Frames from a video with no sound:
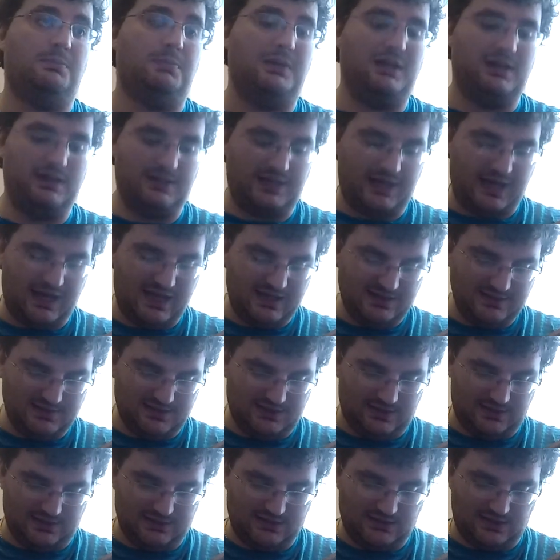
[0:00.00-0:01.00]
bigger the
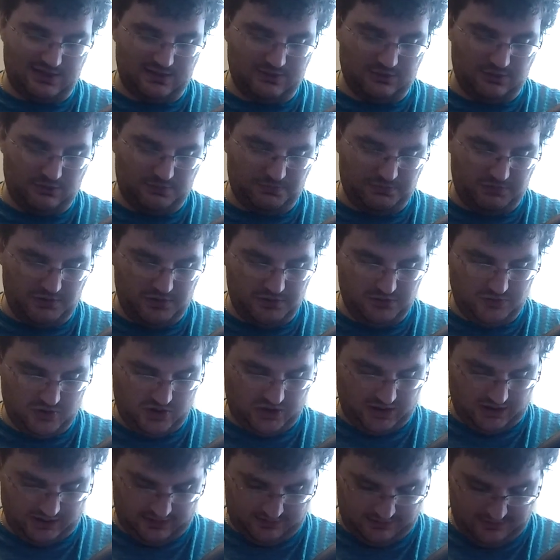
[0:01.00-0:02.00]
hazard is that you're
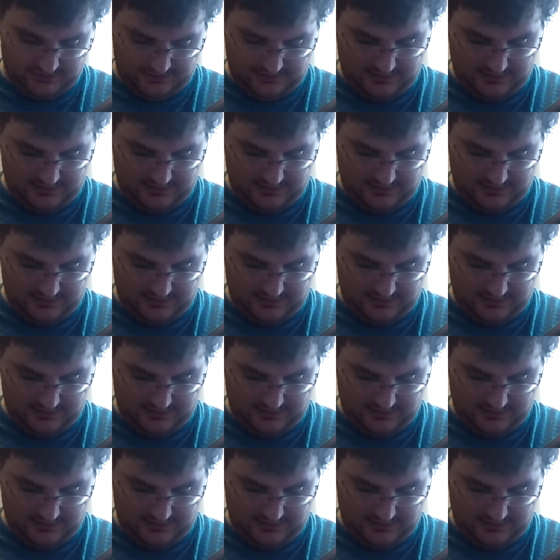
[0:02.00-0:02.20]
approaching.